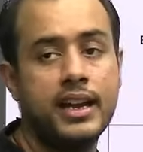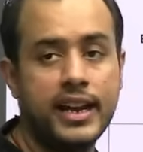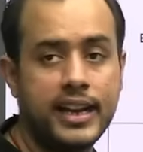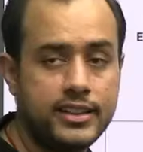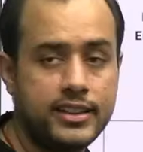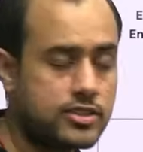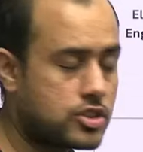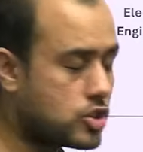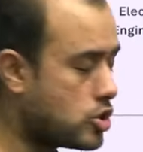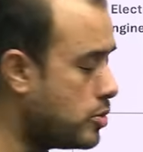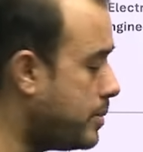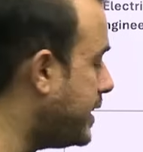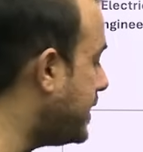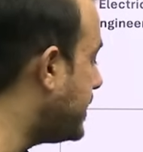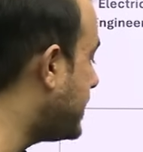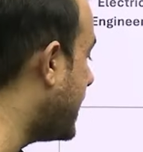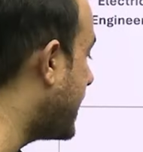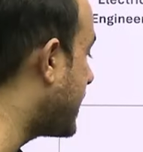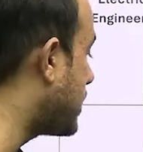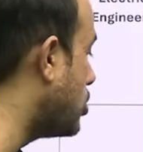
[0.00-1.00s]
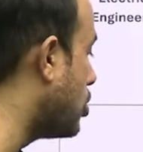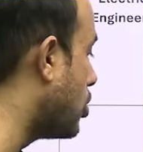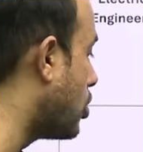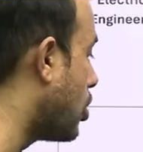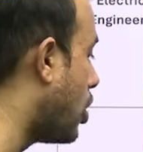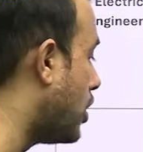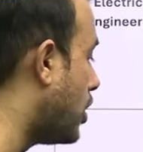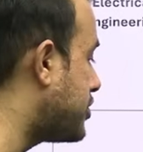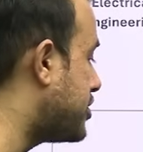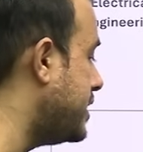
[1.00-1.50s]
instrument
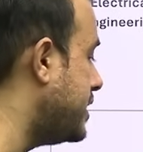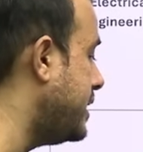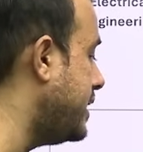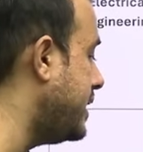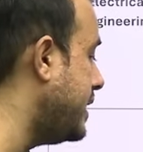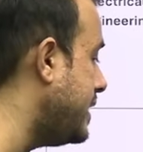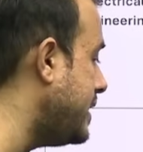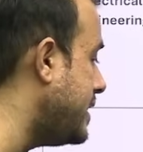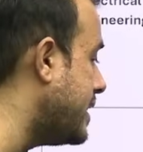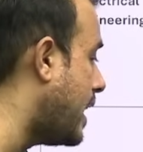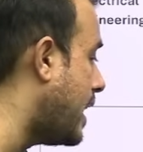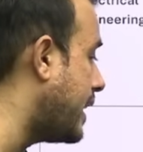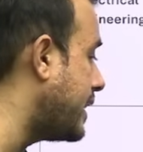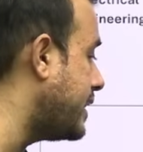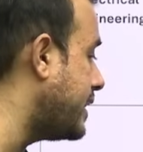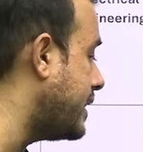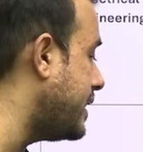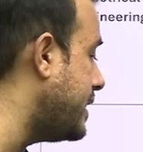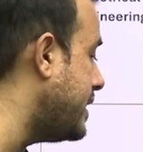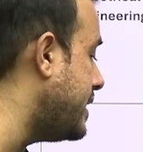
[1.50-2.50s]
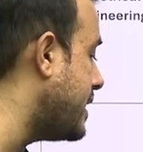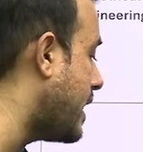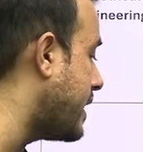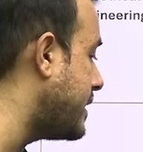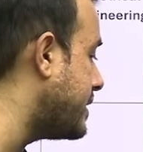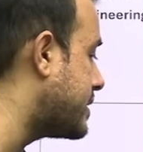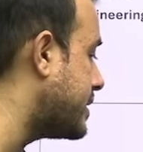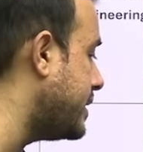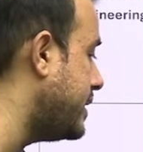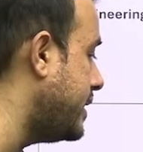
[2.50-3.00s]
technology, EI,
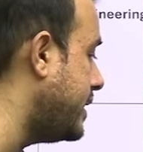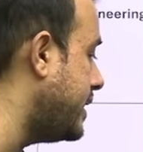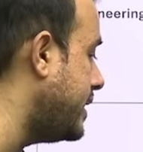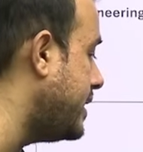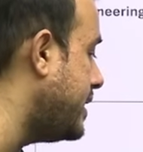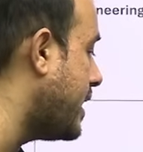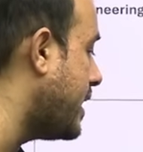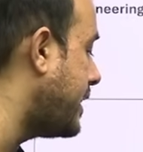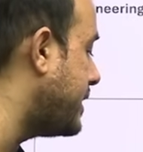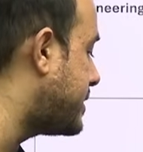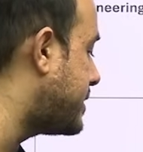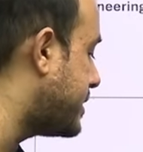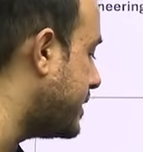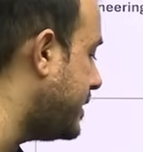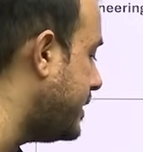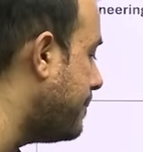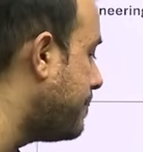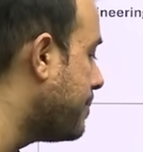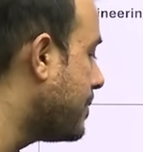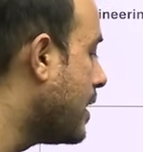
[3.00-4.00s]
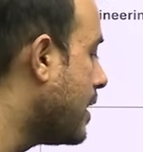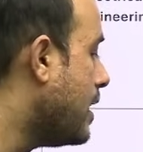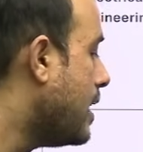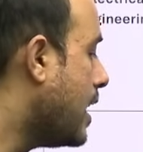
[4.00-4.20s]
EIC, EIC,